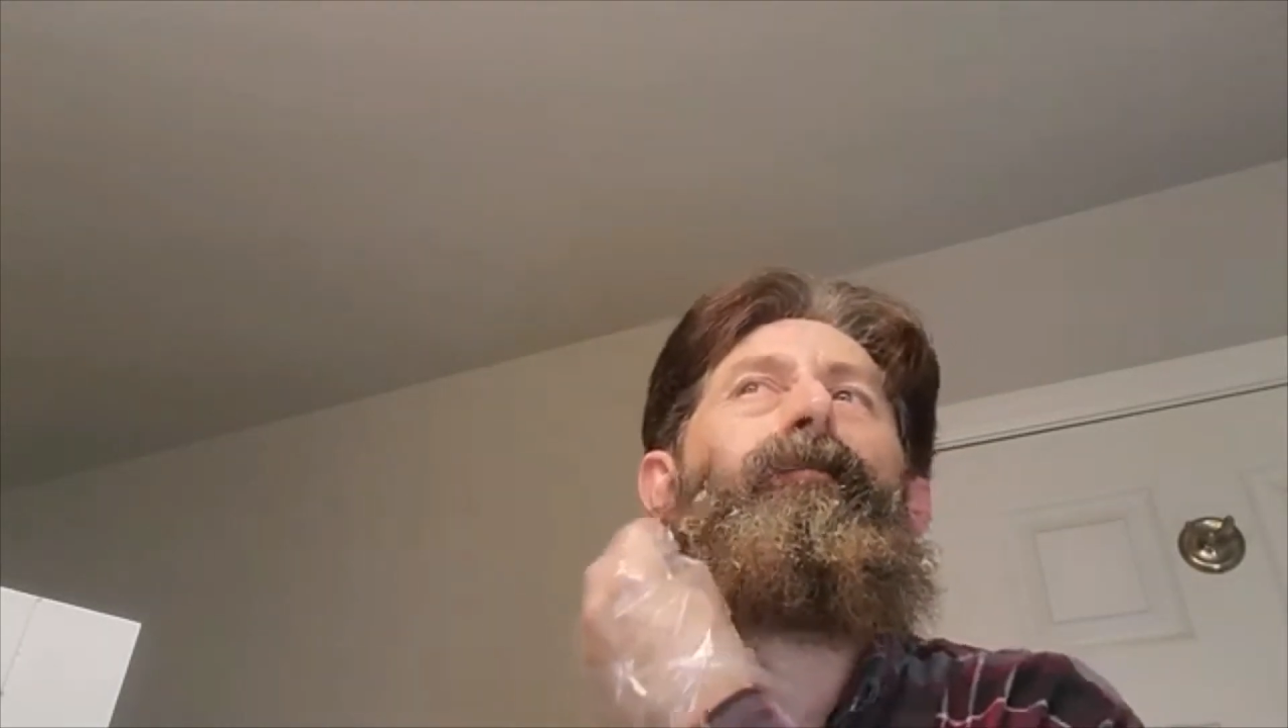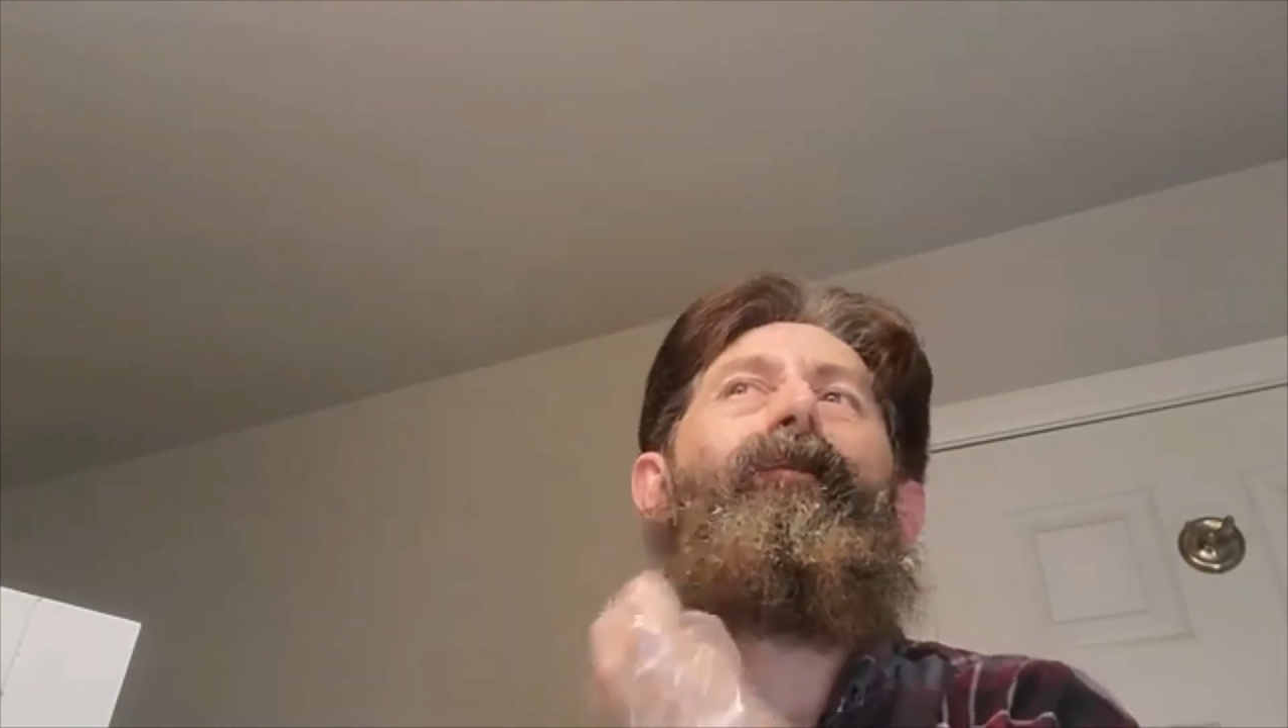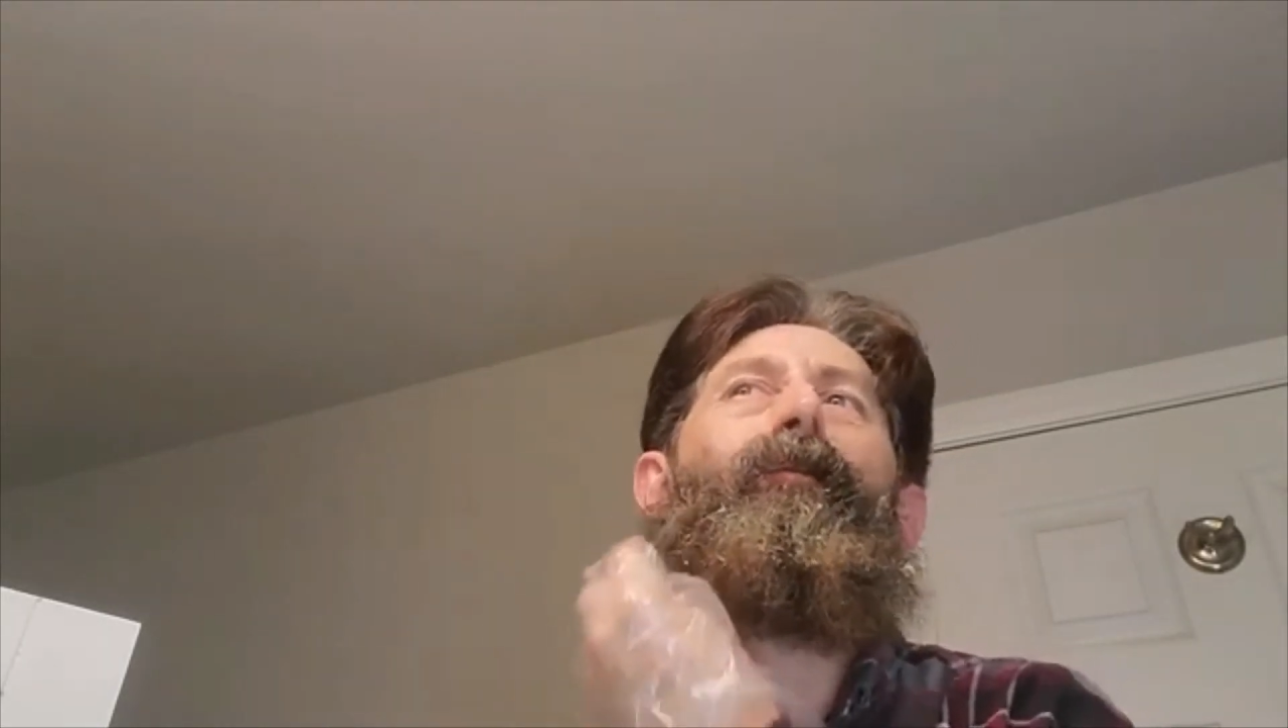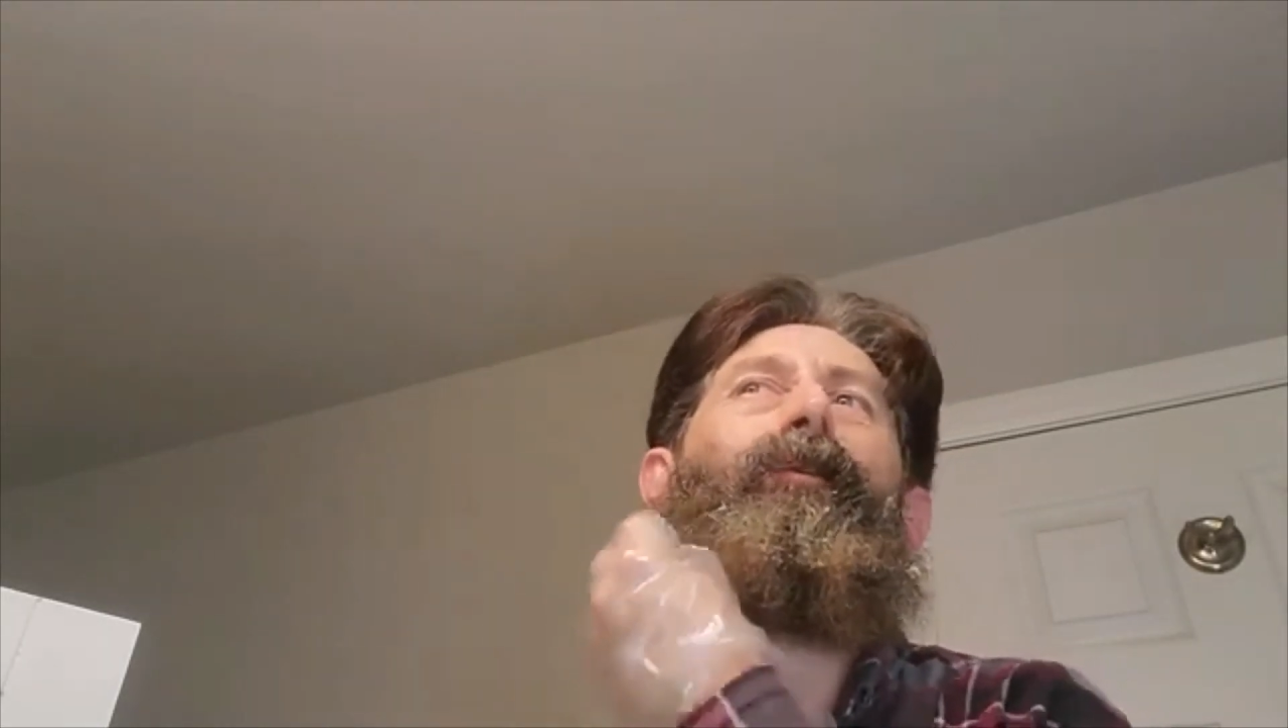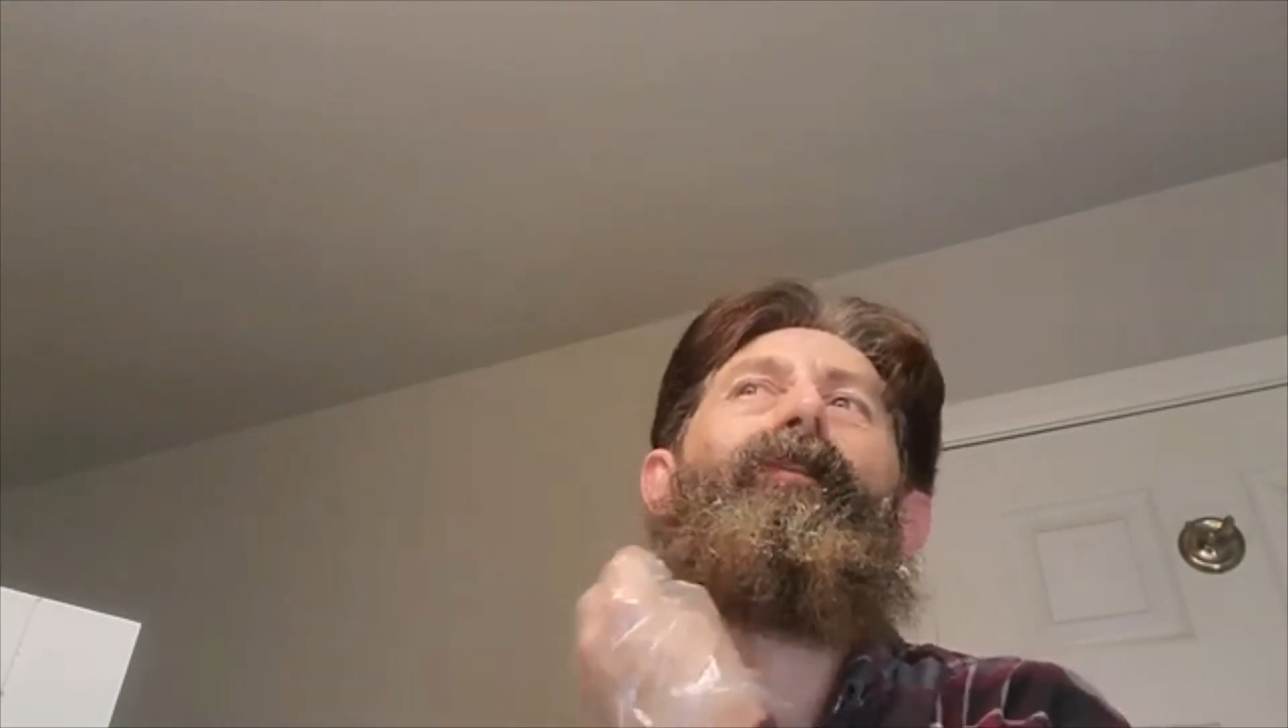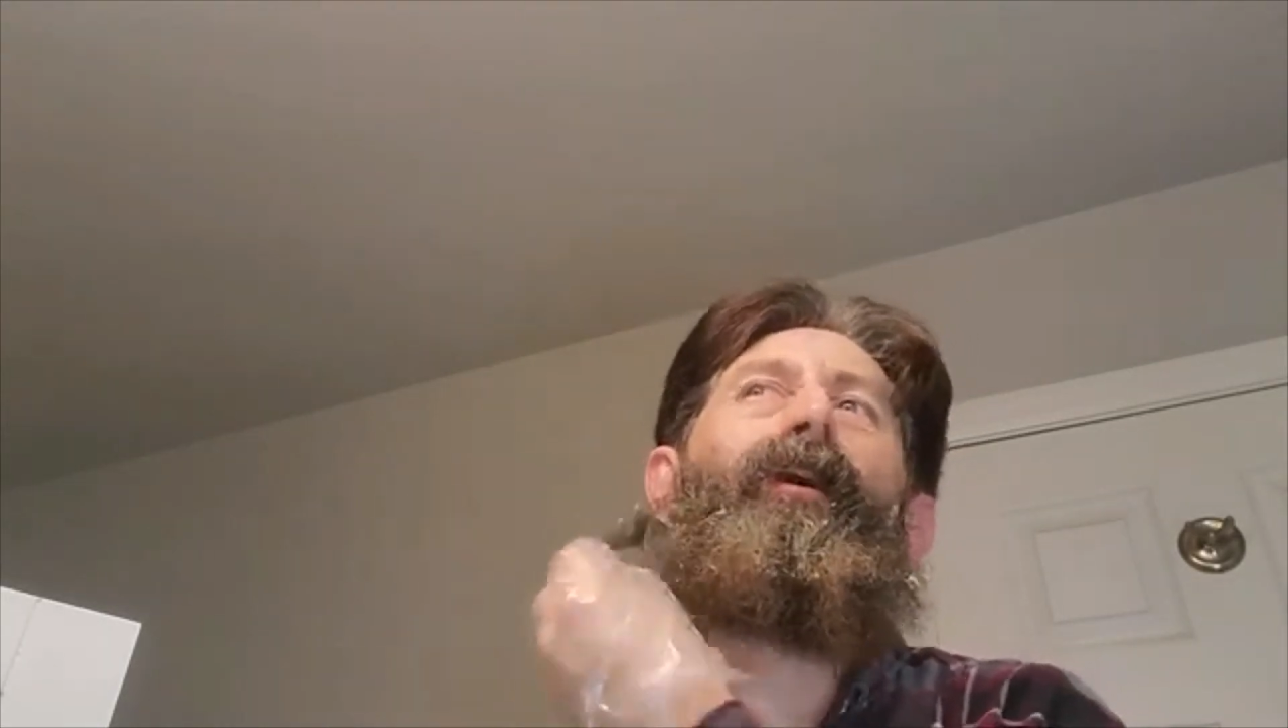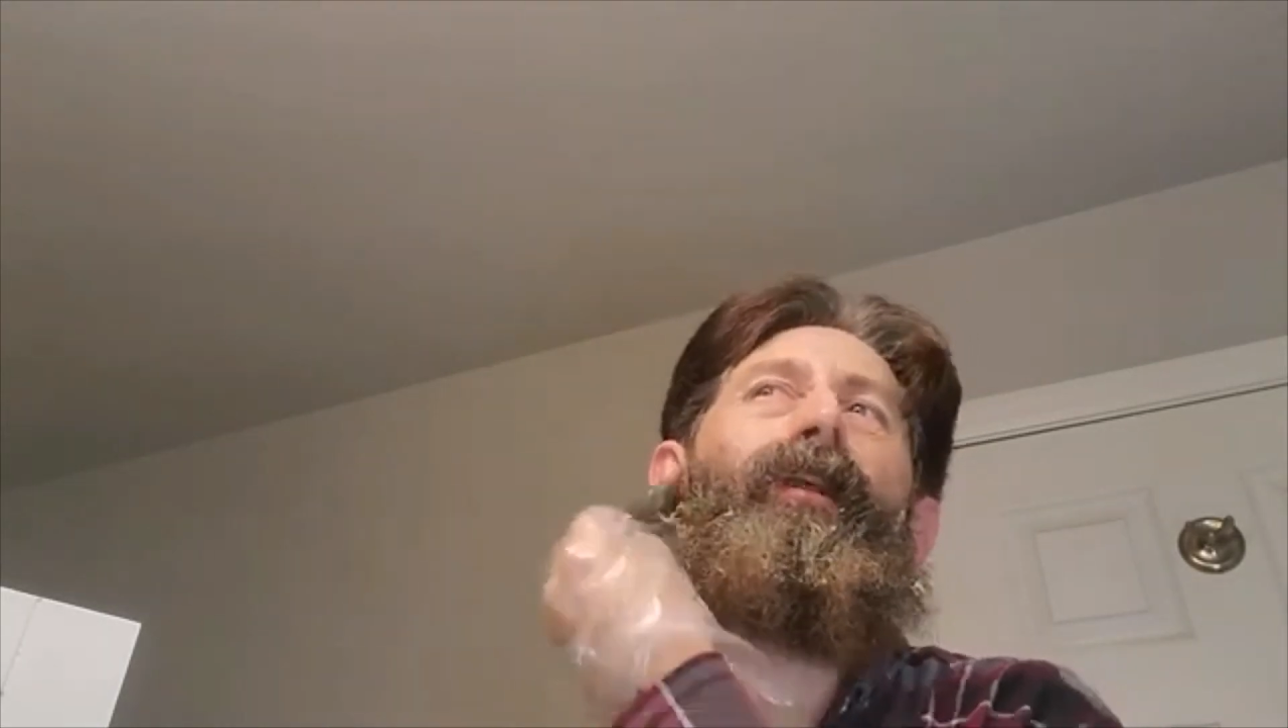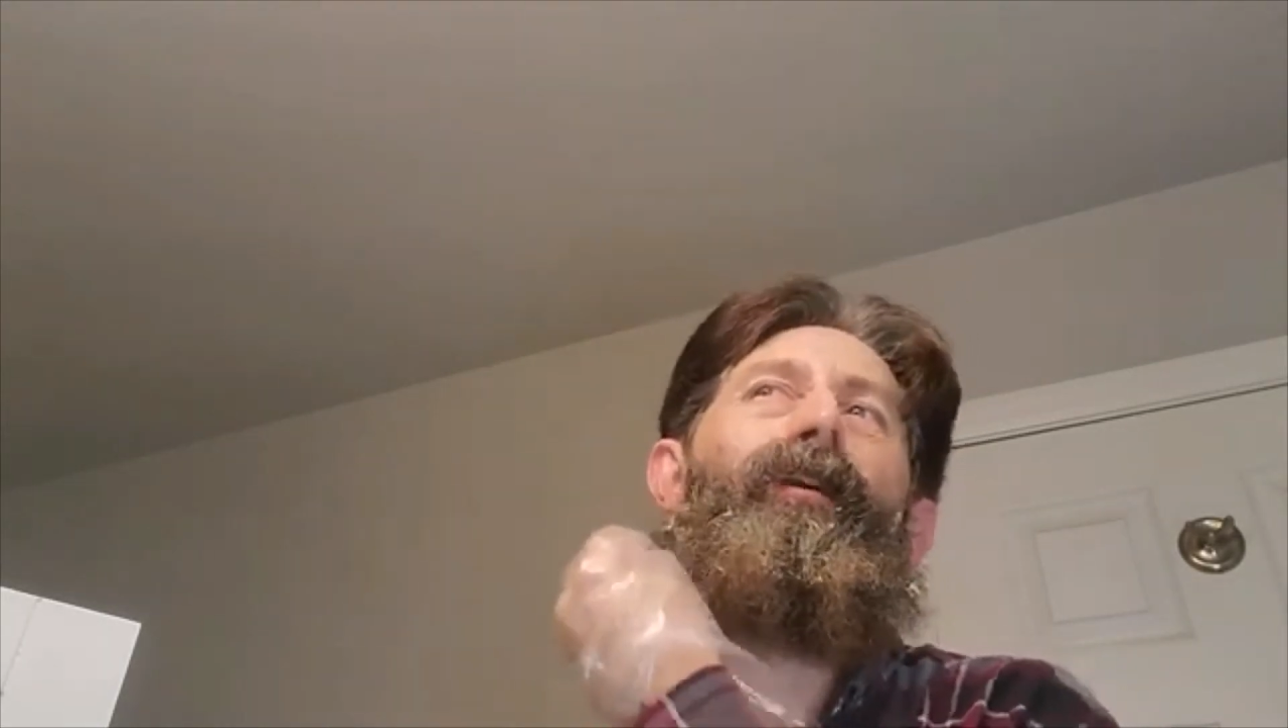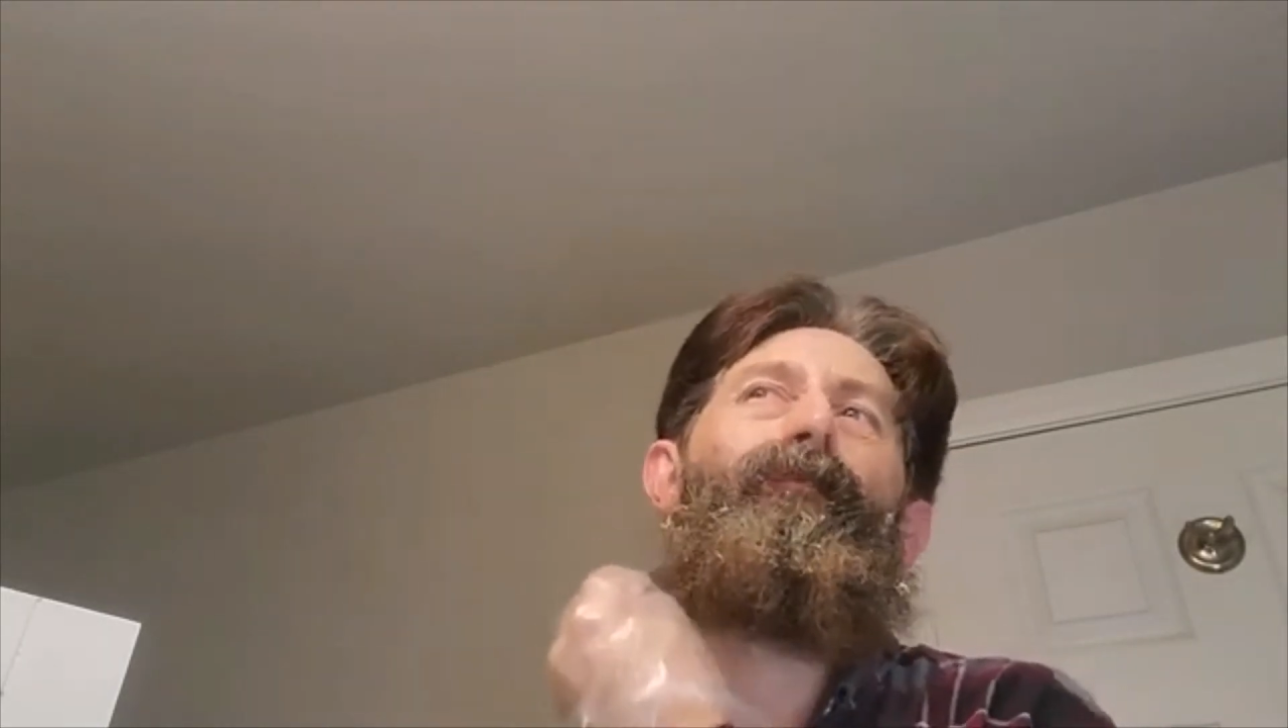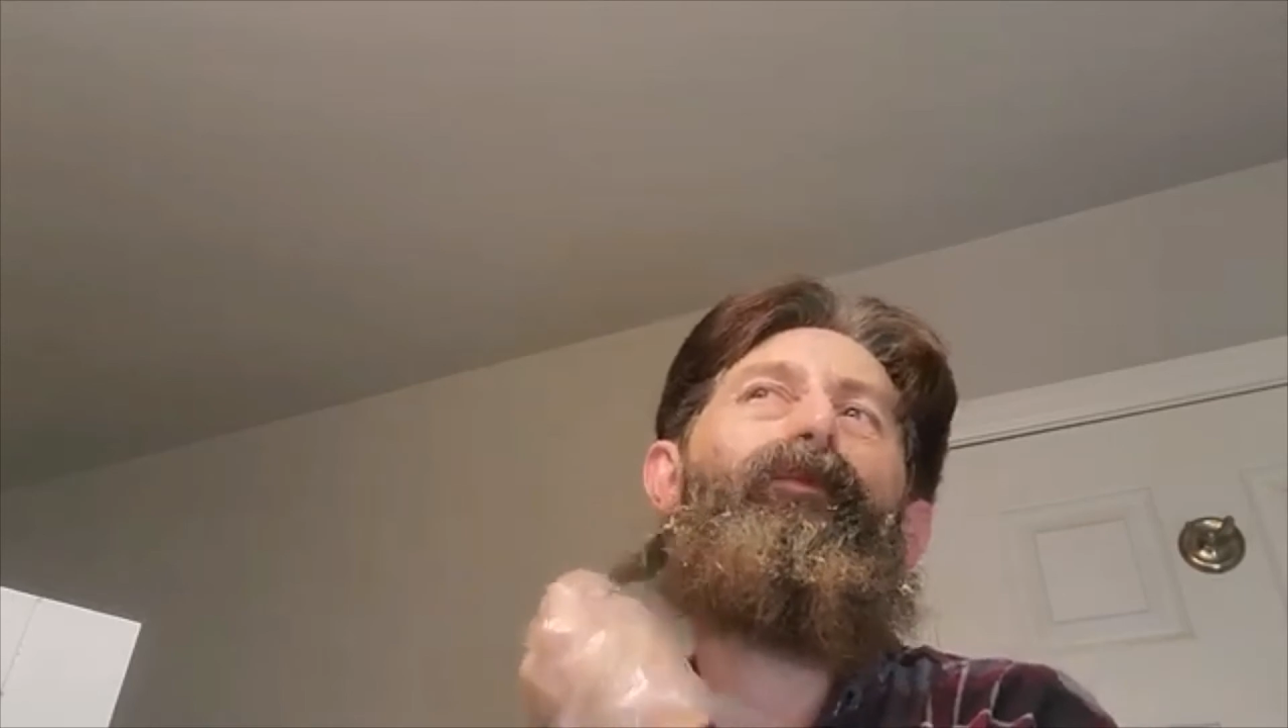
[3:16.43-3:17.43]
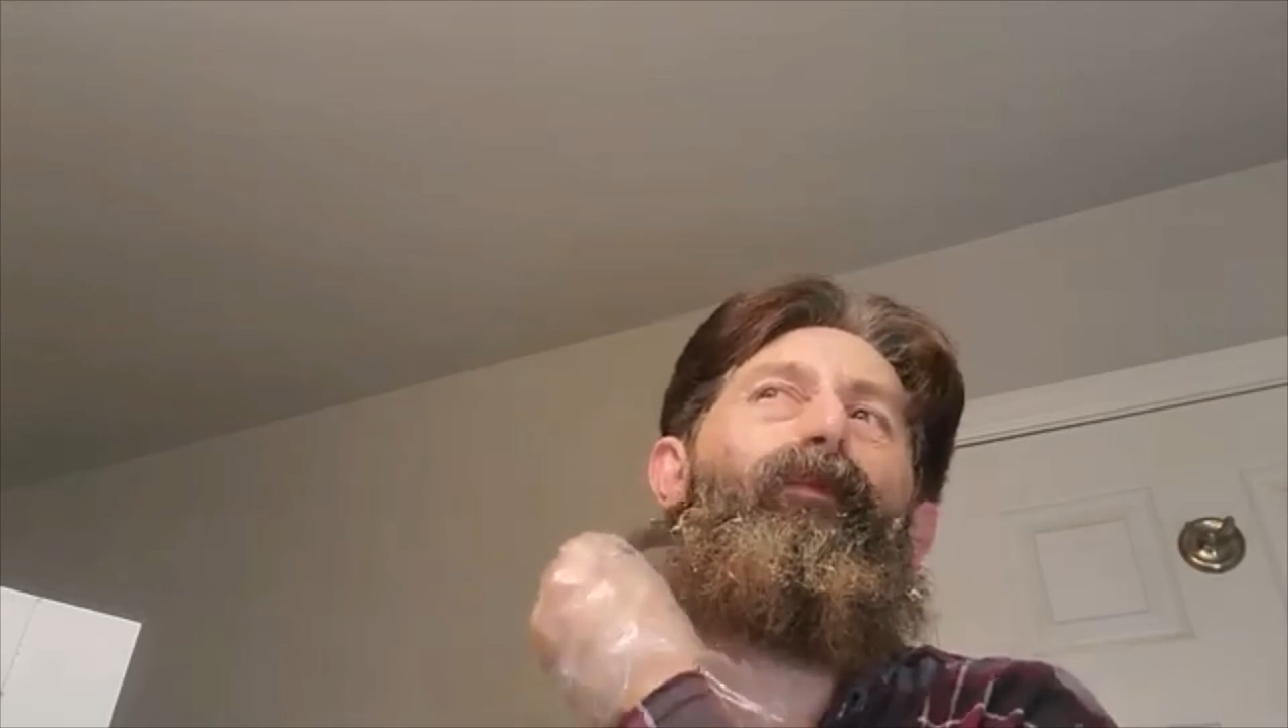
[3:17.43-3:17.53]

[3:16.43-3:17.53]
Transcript: but we'll get it